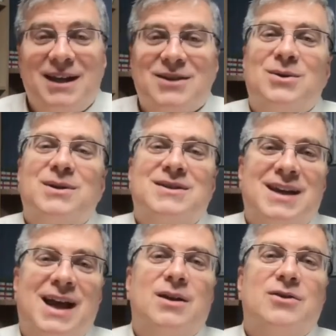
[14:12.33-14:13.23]
So it
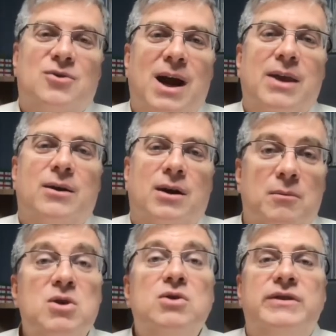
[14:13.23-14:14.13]
sounds rather
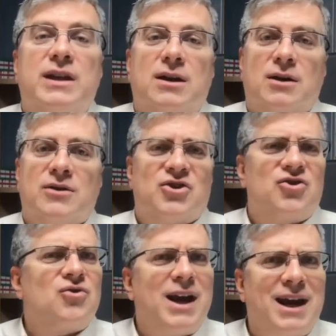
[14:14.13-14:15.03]
amusing or
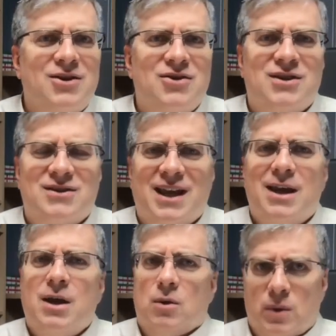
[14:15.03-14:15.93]
strange to say,
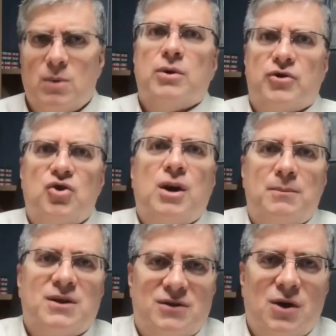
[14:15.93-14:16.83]
we will
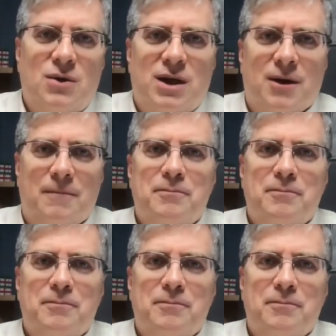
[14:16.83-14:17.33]
trip to Tokyo.